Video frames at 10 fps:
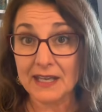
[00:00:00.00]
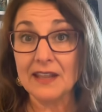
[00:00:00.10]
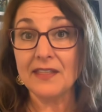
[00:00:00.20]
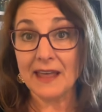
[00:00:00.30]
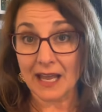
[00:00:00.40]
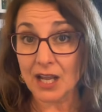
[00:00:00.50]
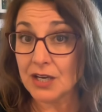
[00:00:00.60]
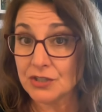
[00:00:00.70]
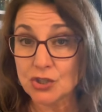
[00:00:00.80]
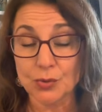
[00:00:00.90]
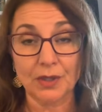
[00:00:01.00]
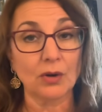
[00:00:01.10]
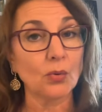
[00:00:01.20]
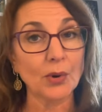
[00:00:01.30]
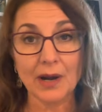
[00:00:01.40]
in that country
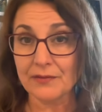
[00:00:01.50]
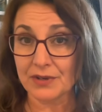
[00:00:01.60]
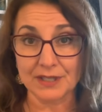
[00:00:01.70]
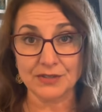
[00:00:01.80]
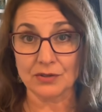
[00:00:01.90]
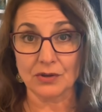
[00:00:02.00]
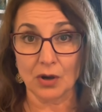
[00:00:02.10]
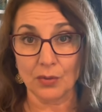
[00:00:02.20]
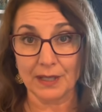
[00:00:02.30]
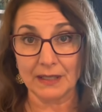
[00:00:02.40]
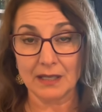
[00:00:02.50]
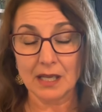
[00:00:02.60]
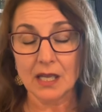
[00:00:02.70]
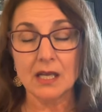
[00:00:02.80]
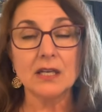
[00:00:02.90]
or wherever it is you're going.
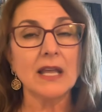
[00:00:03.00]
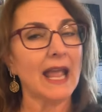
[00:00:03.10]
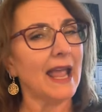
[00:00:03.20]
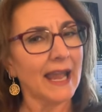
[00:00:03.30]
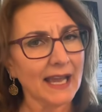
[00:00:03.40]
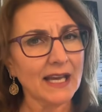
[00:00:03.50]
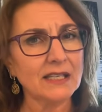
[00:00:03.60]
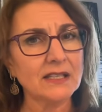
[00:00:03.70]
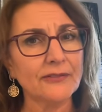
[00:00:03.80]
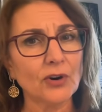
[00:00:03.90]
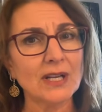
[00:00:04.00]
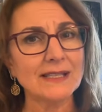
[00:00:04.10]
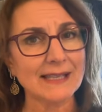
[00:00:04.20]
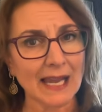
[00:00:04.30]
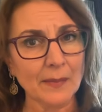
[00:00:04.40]
And for
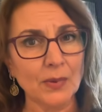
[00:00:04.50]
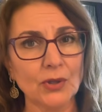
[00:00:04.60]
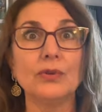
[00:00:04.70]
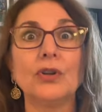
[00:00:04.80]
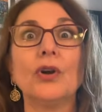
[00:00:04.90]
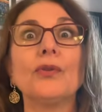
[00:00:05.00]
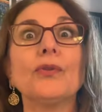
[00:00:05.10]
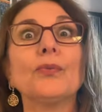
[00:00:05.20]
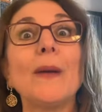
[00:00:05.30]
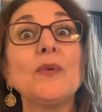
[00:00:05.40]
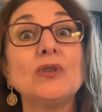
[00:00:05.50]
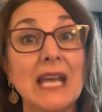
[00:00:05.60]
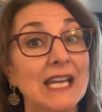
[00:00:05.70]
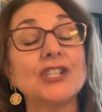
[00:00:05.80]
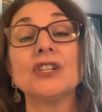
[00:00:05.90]
example, you know, the
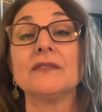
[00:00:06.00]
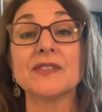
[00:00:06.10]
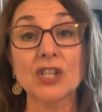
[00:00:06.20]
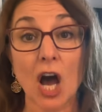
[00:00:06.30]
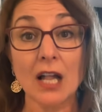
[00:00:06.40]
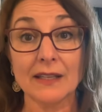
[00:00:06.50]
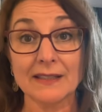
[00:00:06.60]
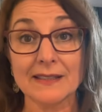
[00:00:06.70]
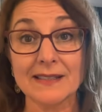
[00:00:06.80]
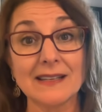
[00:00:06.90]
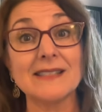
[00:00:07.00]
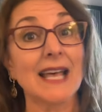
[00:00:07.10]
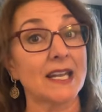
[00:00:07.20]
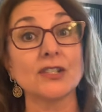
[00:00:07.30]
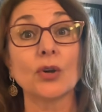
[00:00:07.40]
reputation of Scotland is
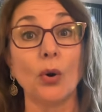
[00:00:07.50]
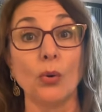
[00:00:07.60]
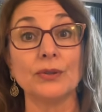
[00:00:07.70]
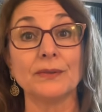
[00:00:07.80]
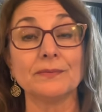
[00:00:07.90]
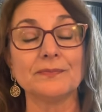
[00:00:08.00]
that it's cold.